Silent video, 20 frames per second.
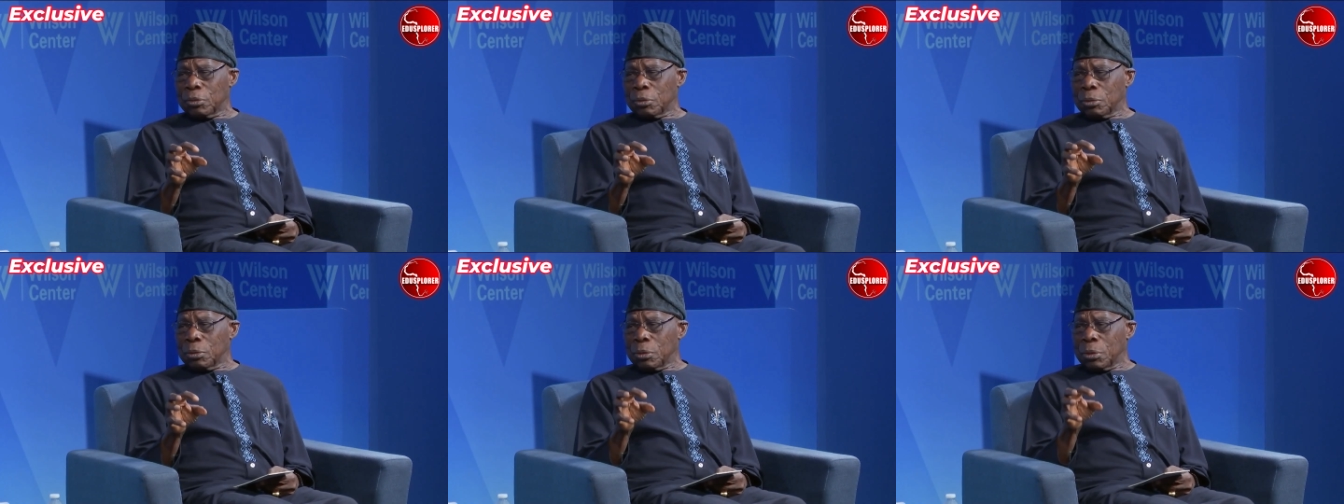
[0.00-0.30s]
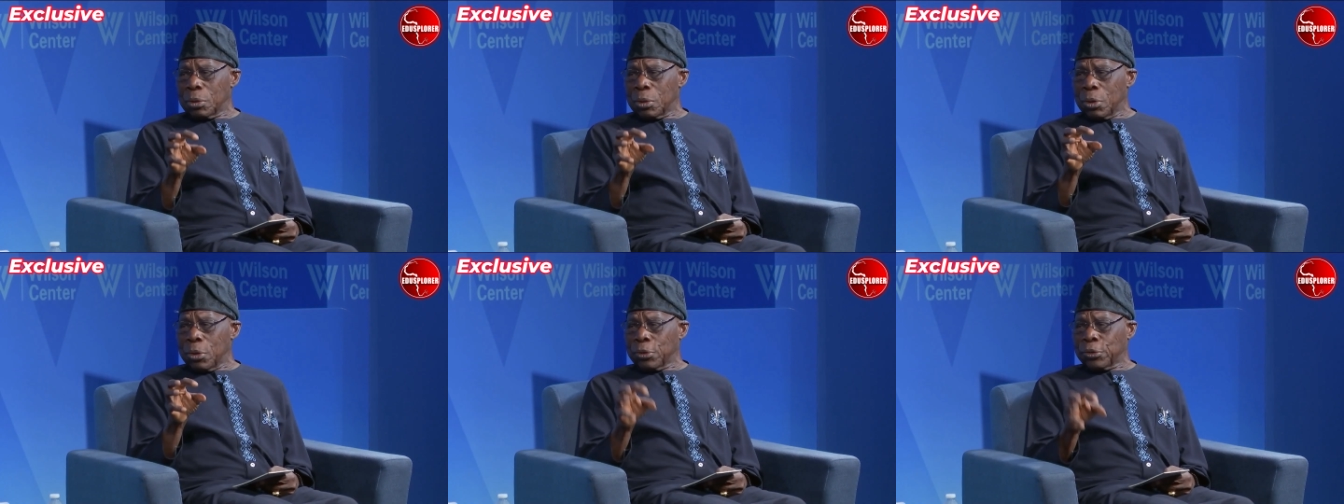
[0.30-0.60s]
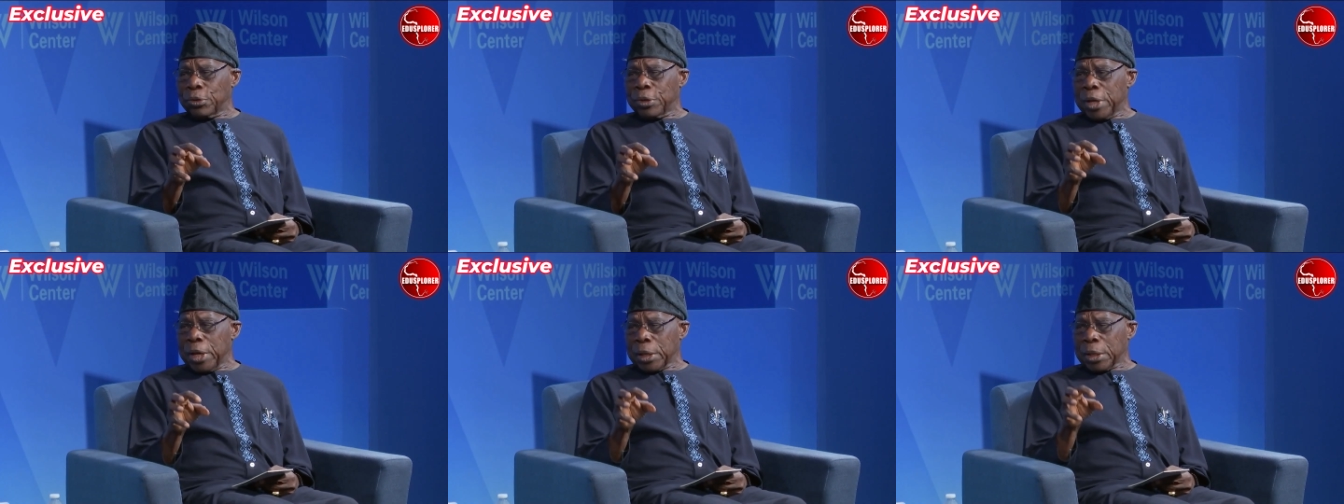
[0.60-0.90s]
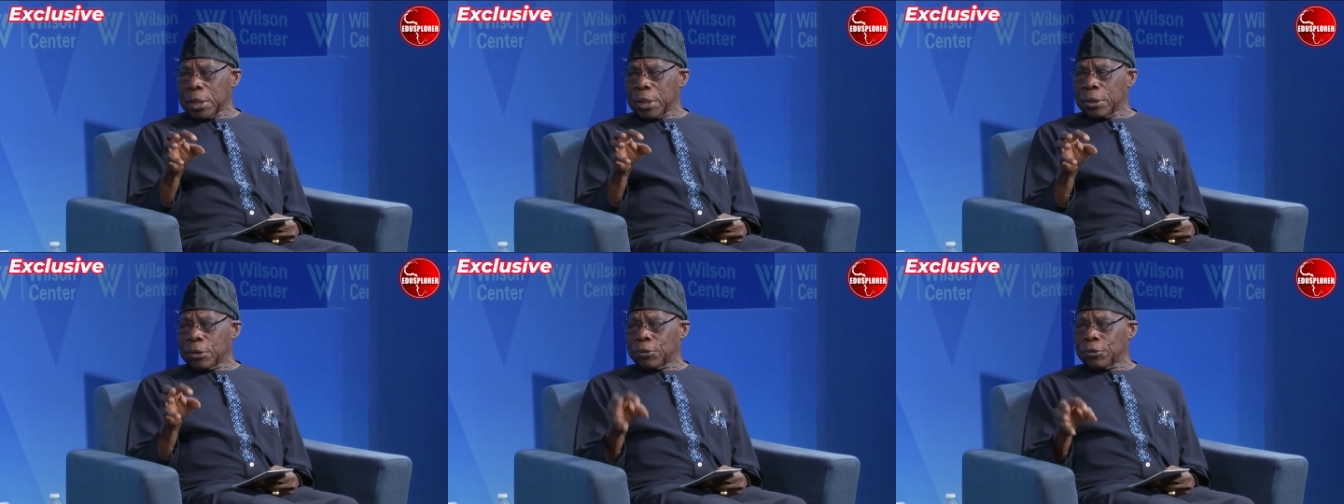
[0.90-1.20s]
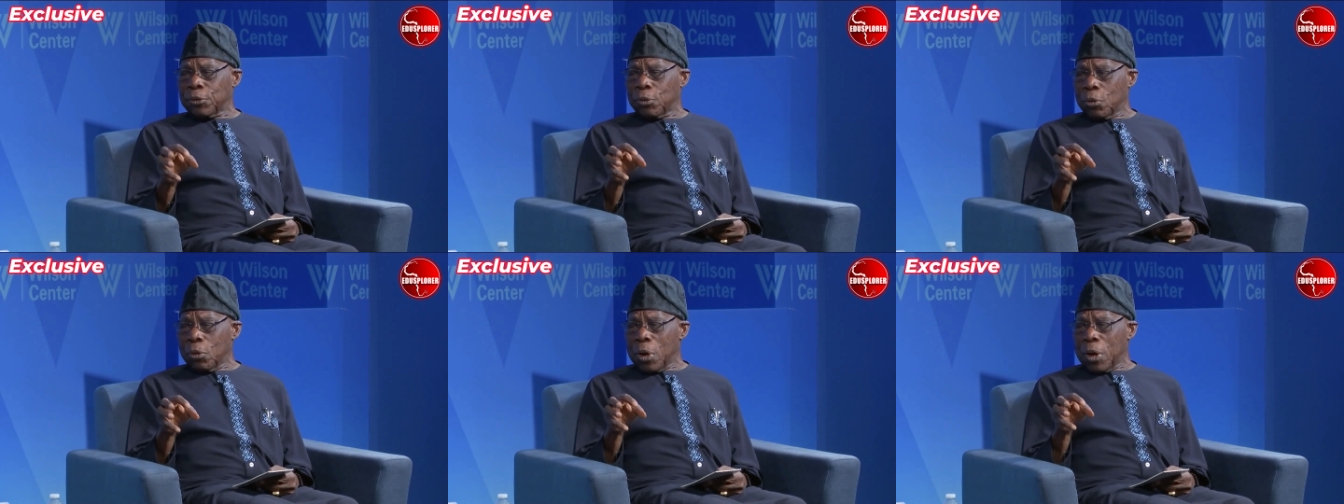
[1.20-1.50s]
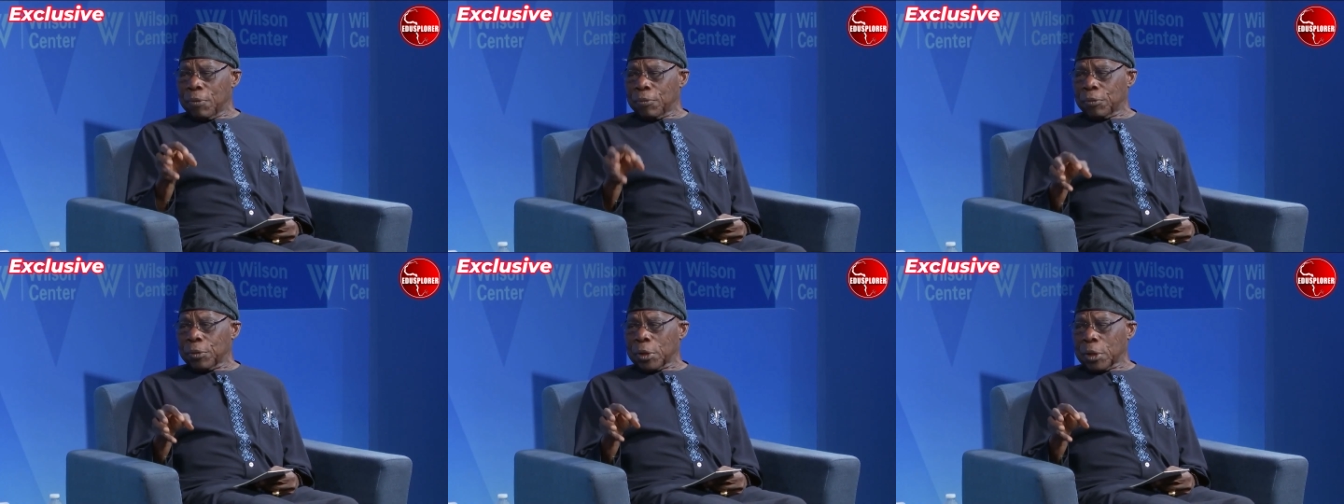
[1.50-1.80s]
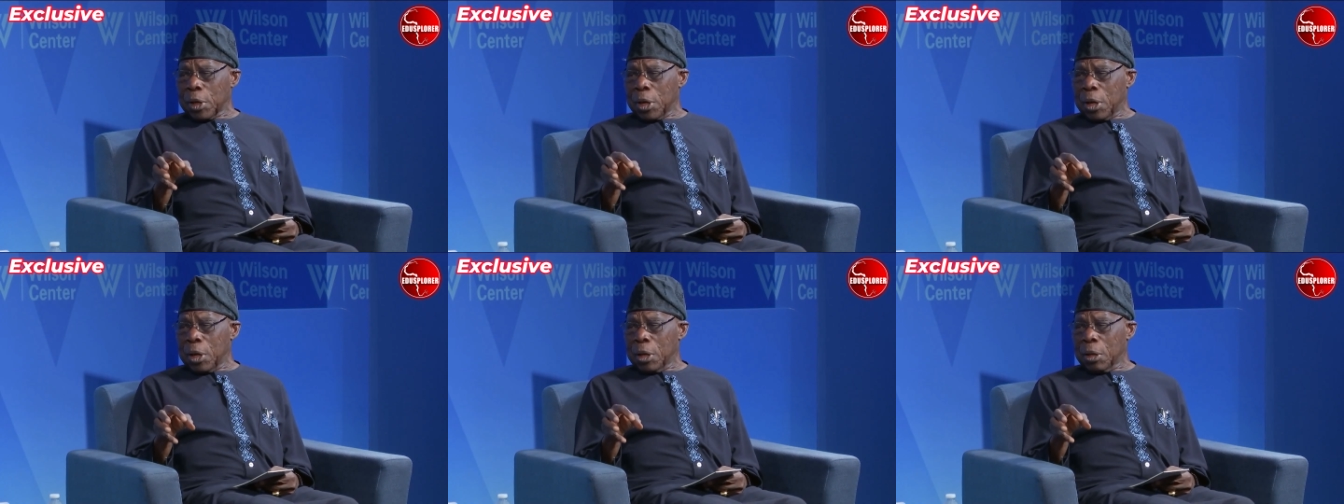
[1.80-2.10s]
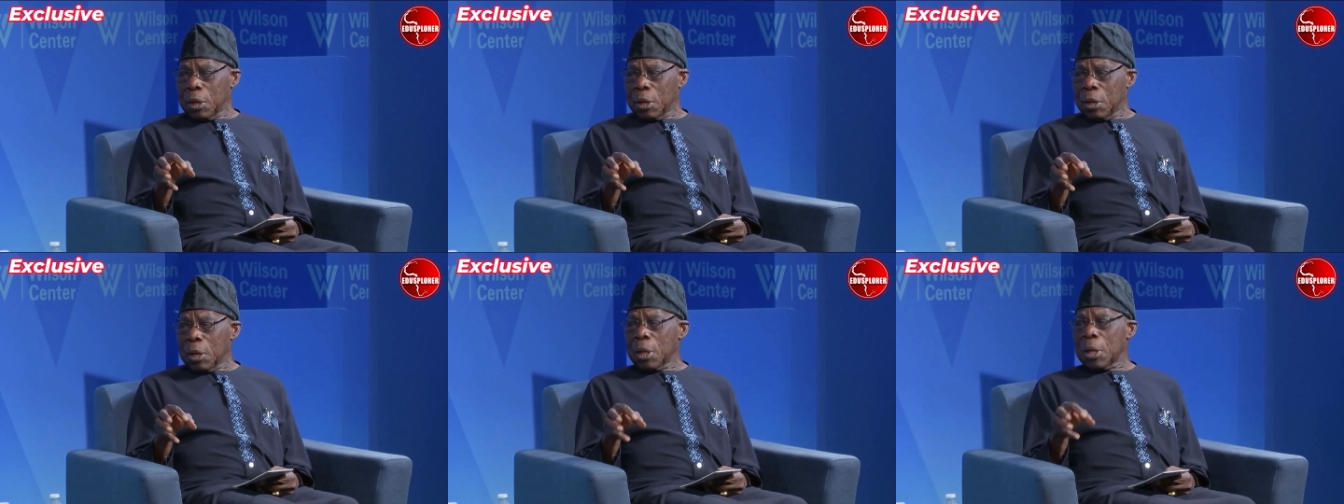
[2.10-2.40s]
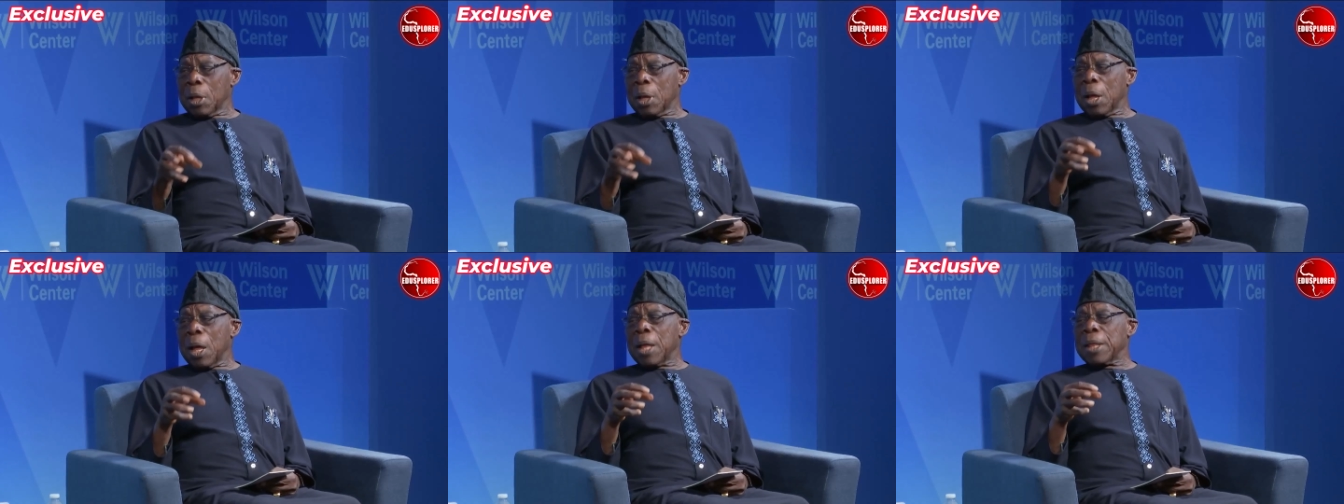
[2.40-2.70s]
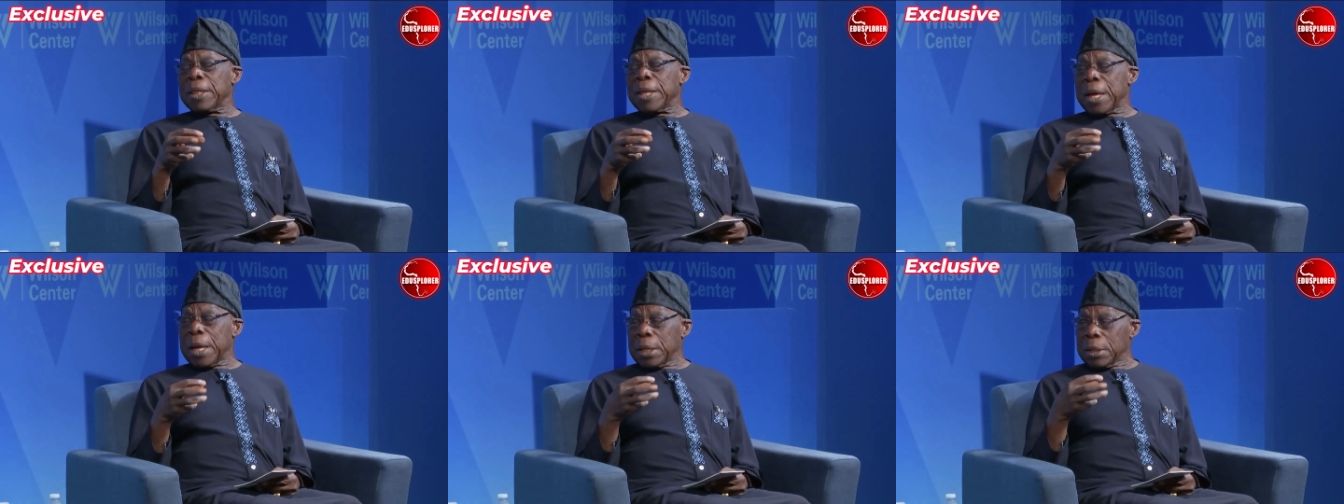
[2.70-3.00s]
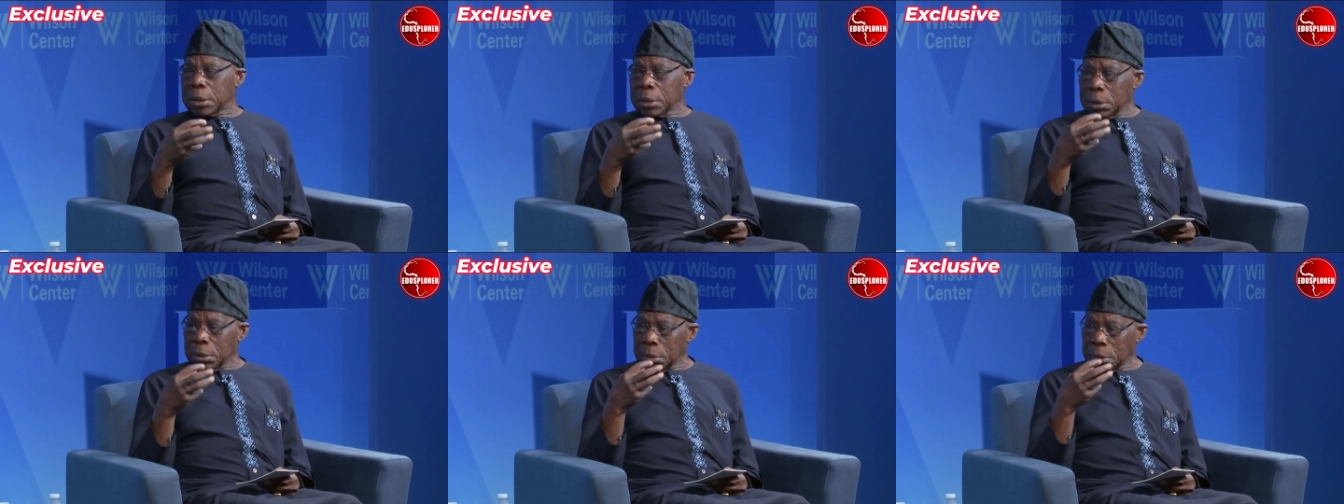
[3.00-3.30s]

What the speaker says: lost decades for Africa. And then